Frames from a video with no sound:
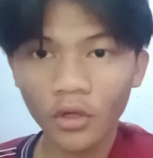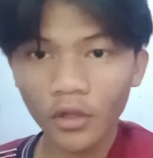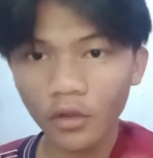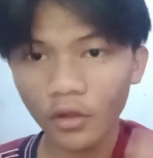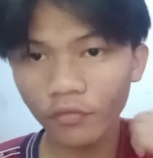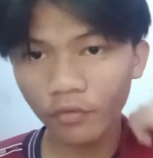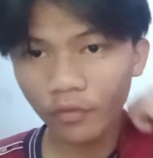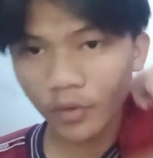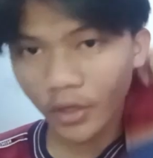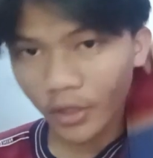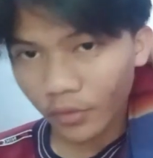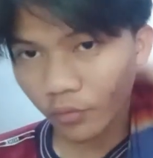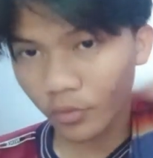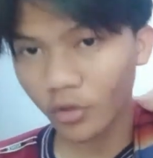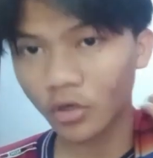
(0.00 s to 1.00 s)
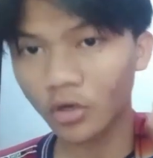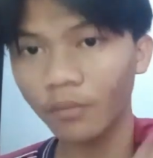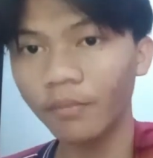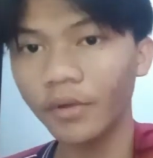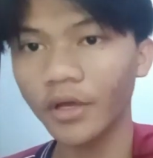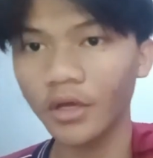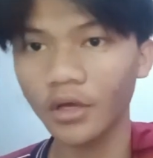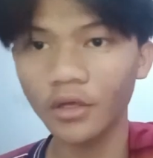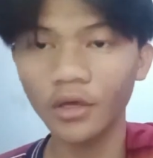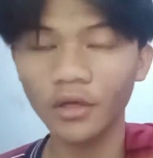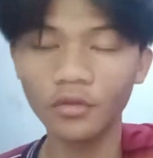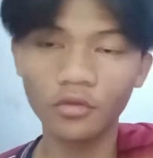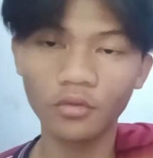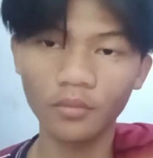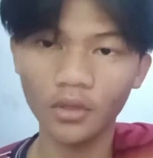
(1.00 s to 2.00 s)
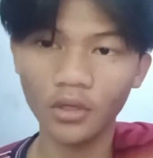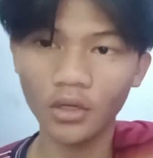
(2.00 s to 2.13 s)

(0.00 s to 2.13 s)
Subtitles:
Everyone, welcome back again to me,